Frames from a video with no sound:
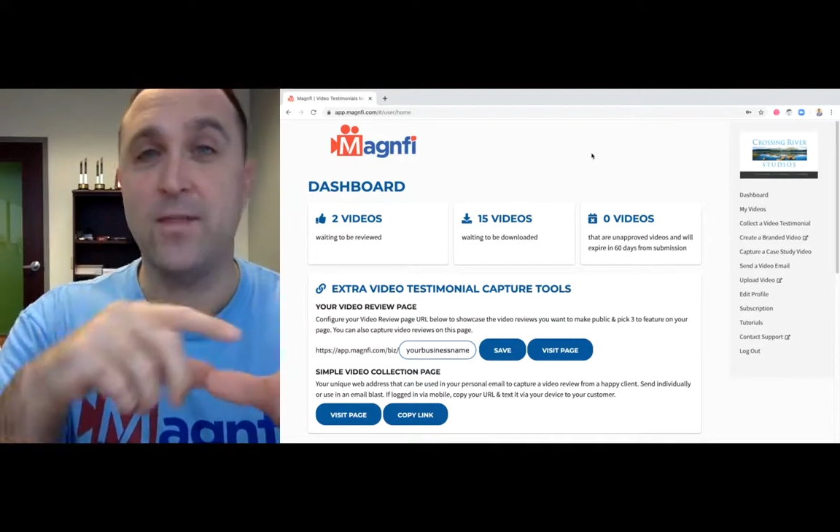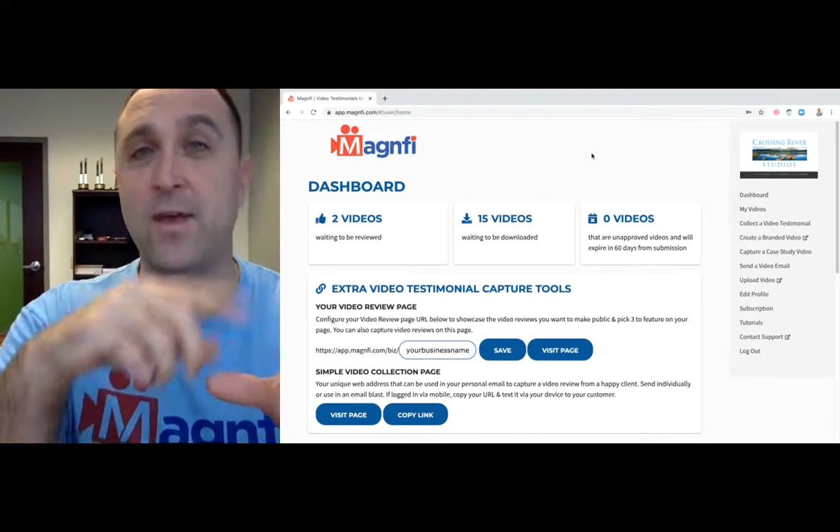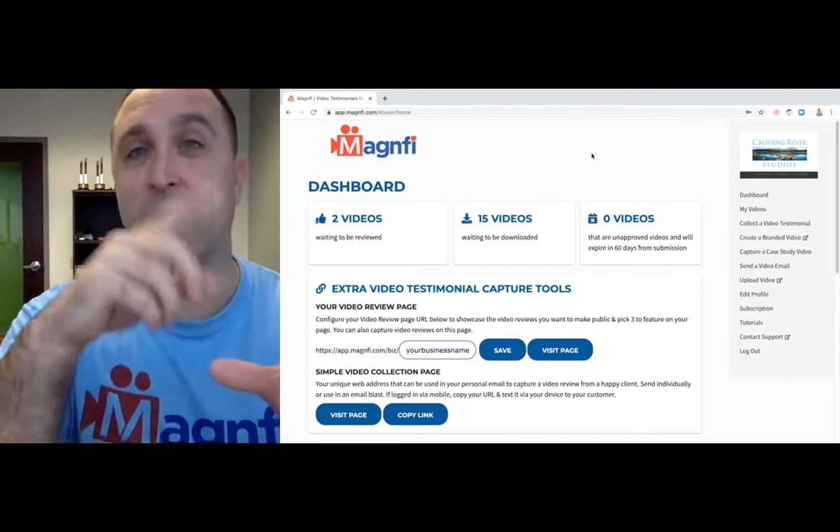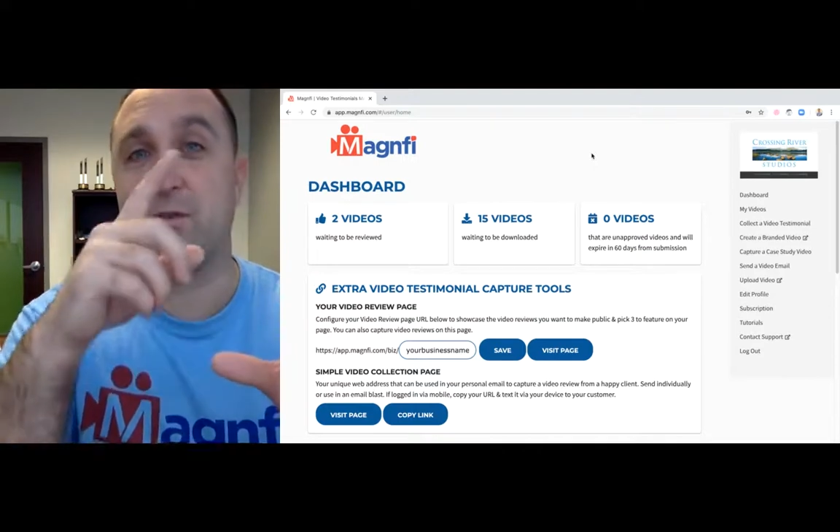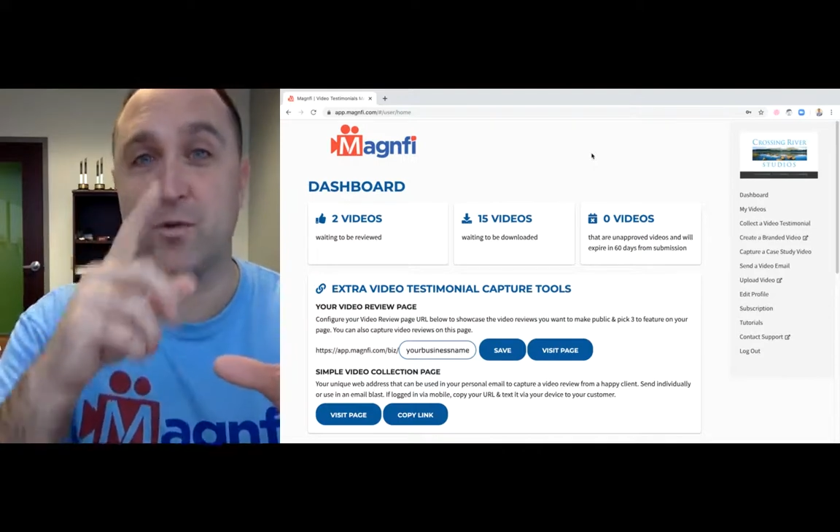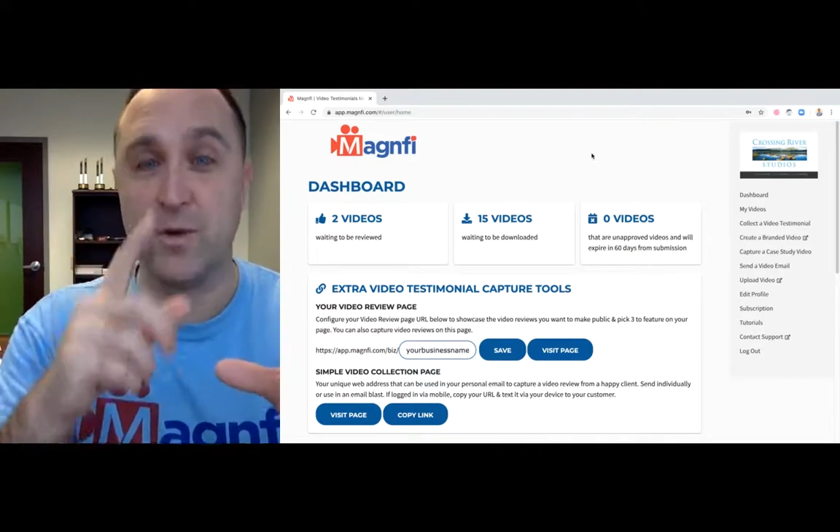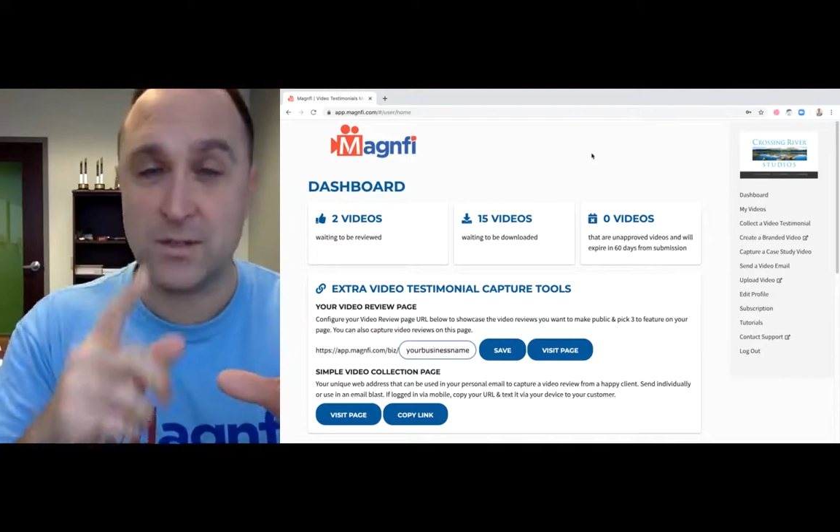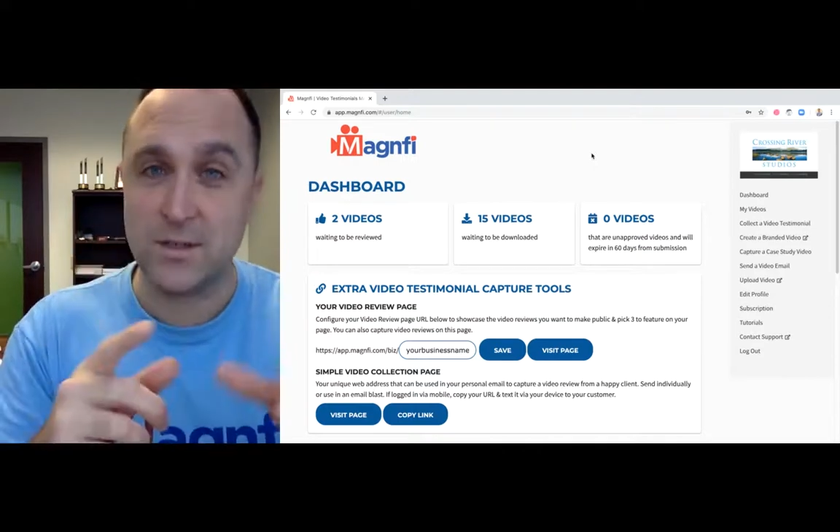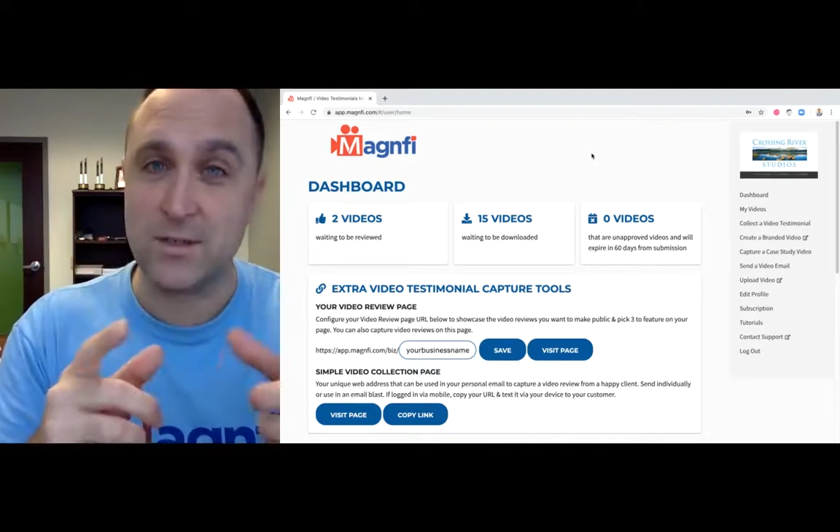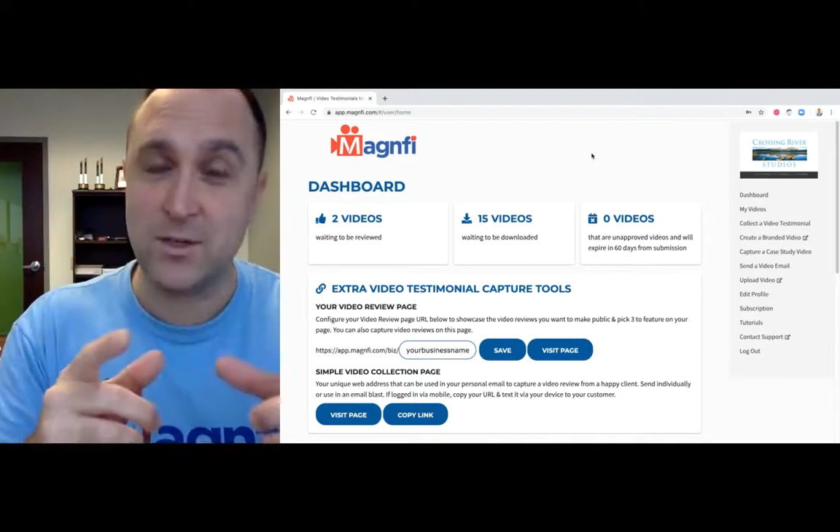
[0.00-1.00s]
They answer
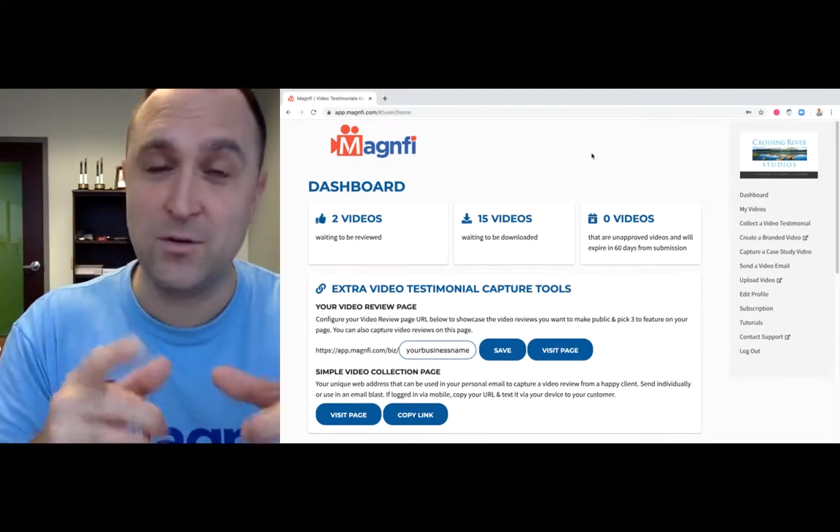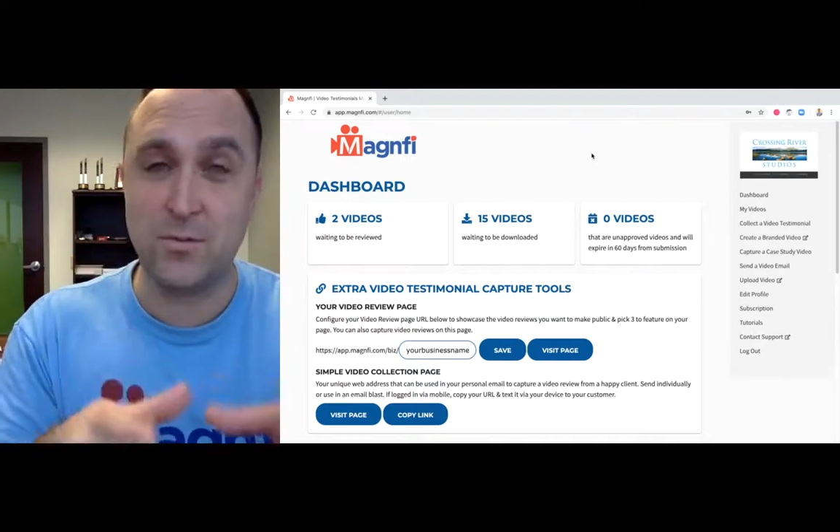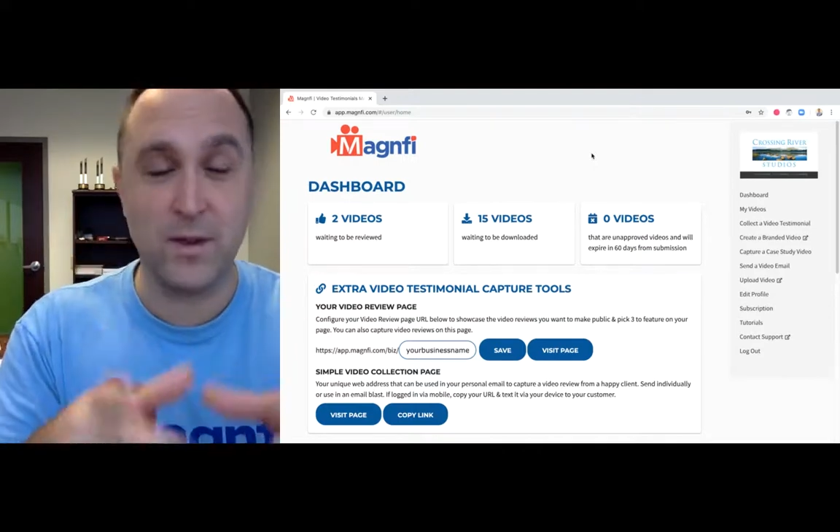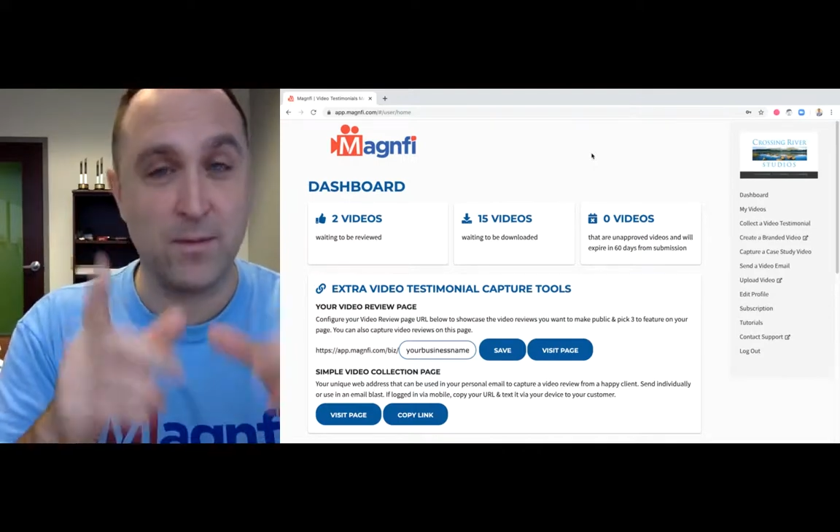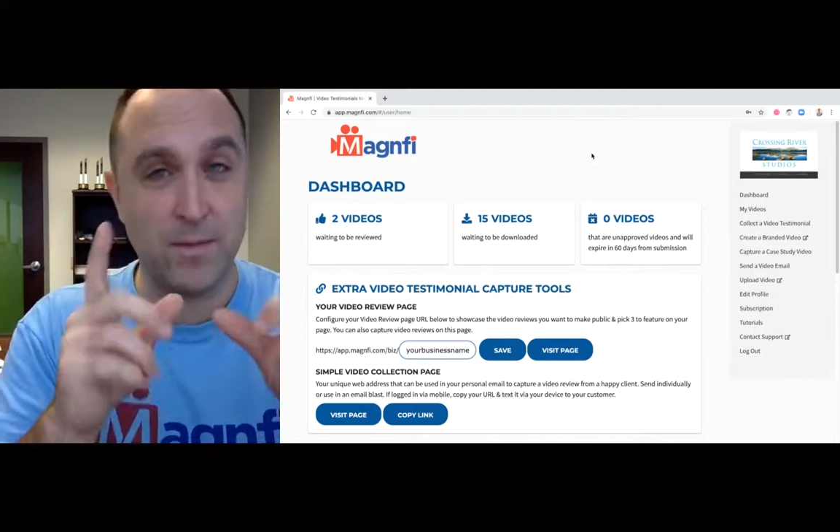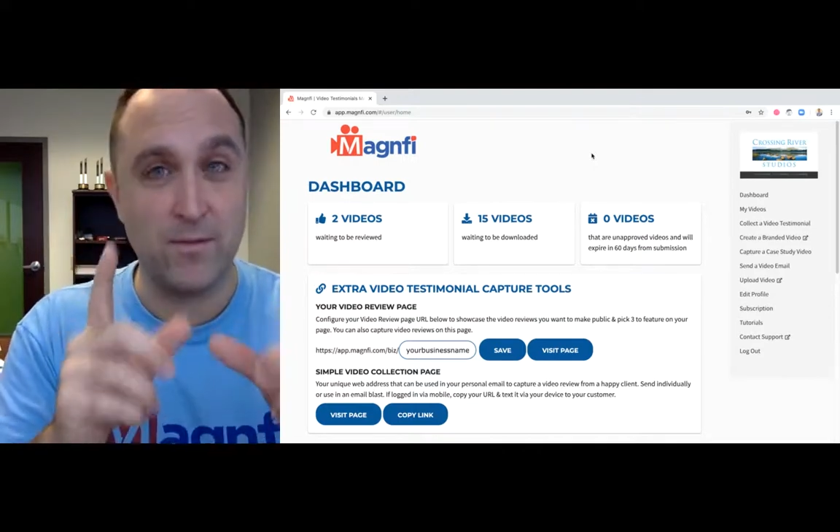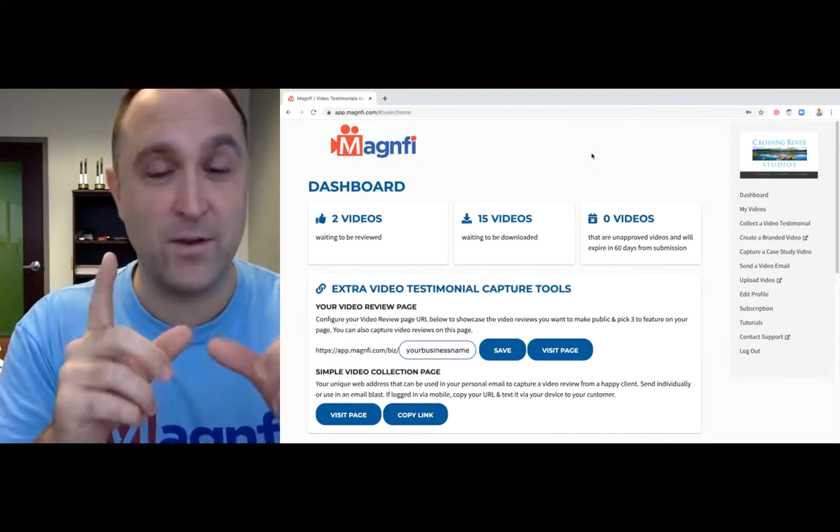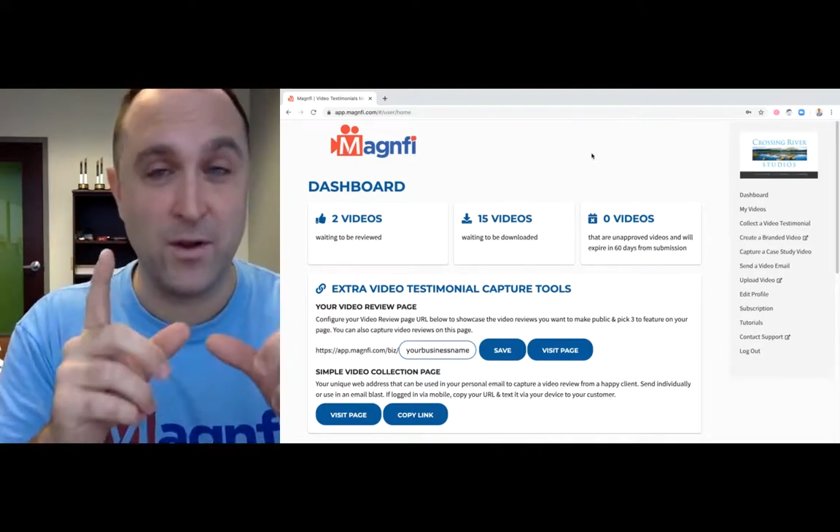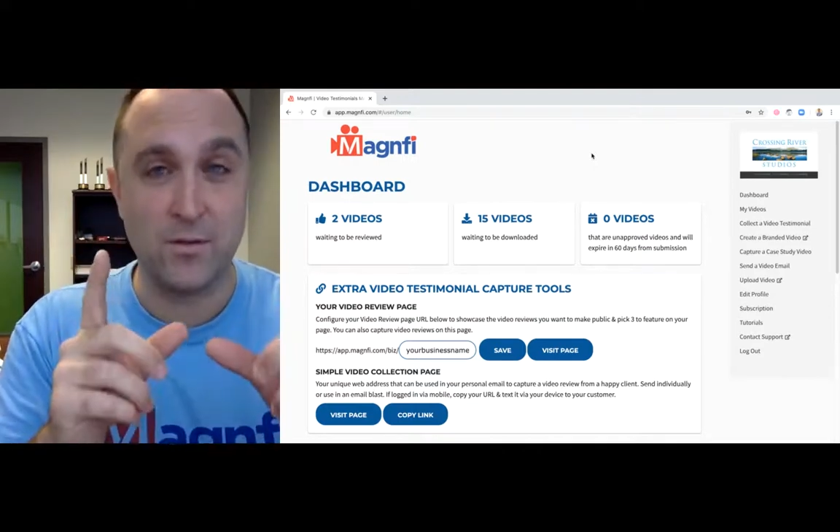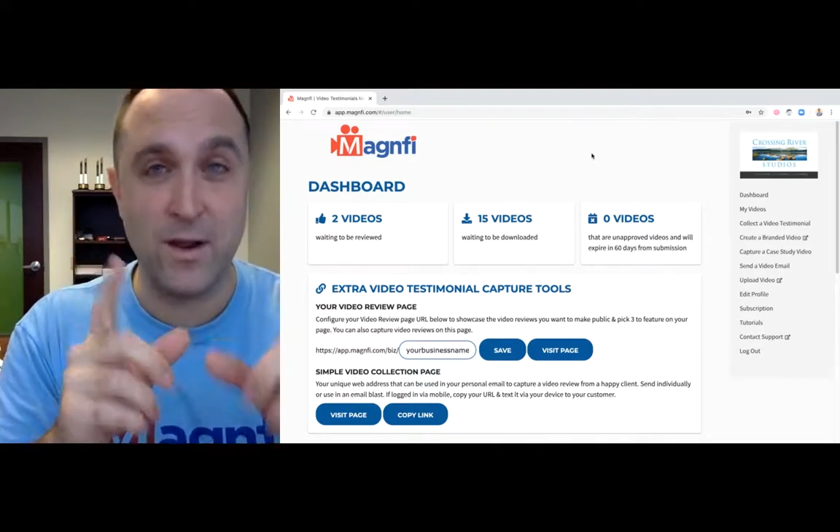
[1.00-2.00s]
question two, brings up that
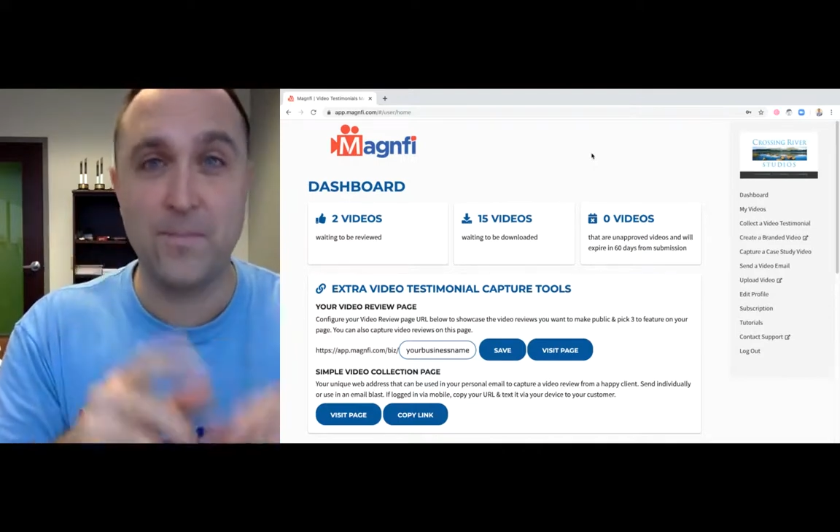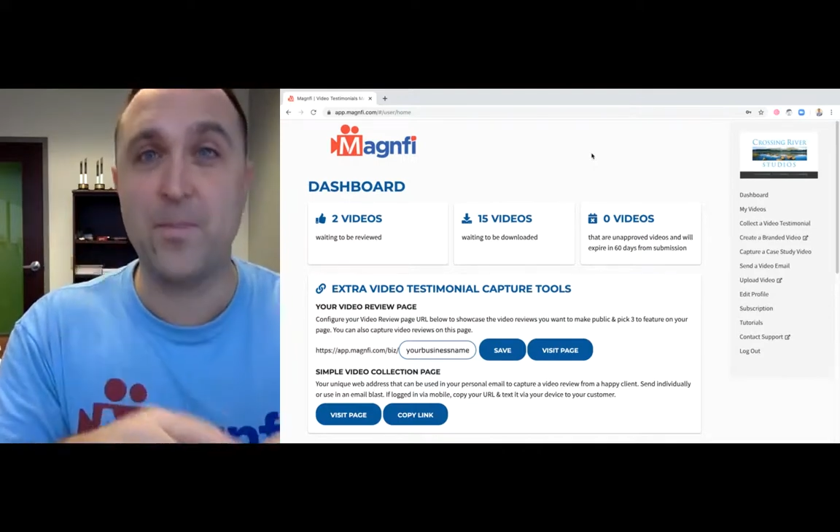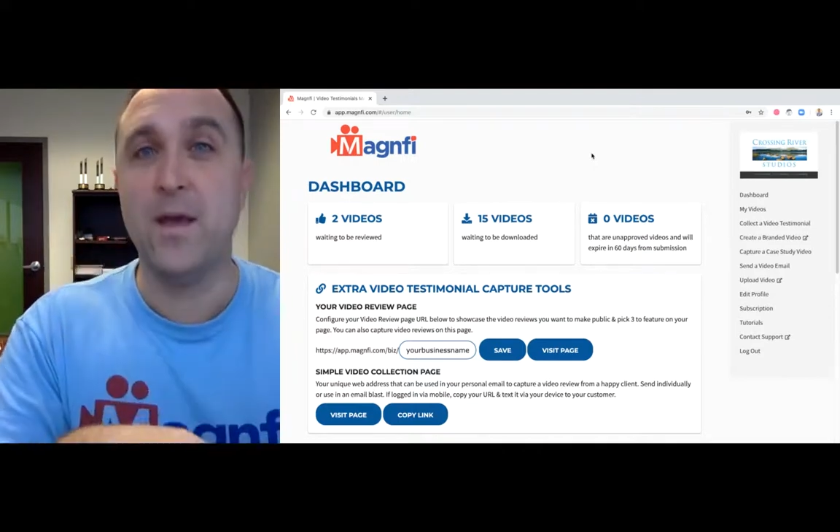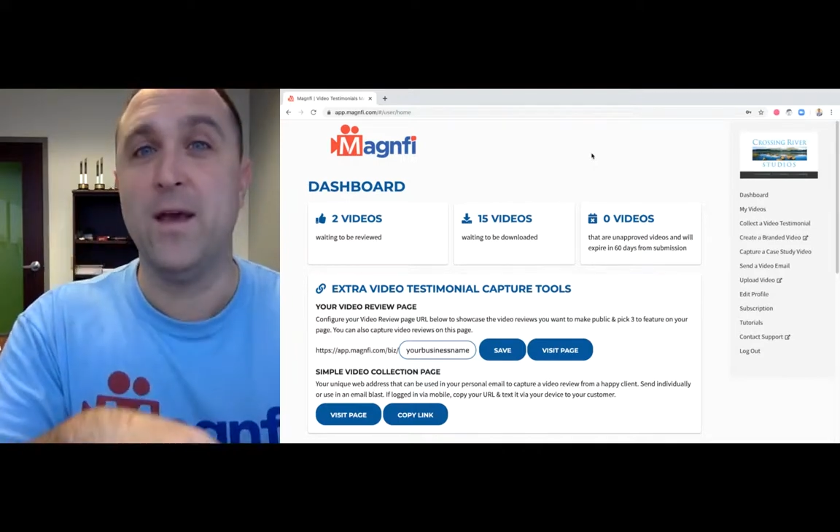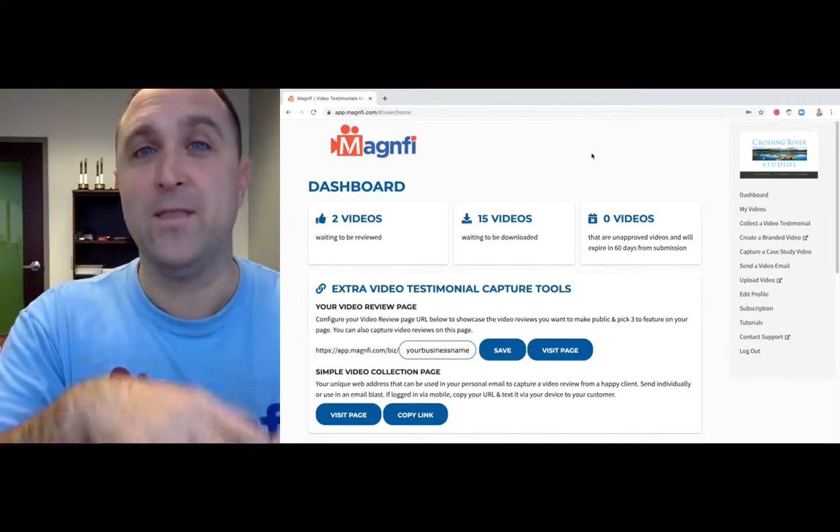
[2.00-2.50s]
video, right?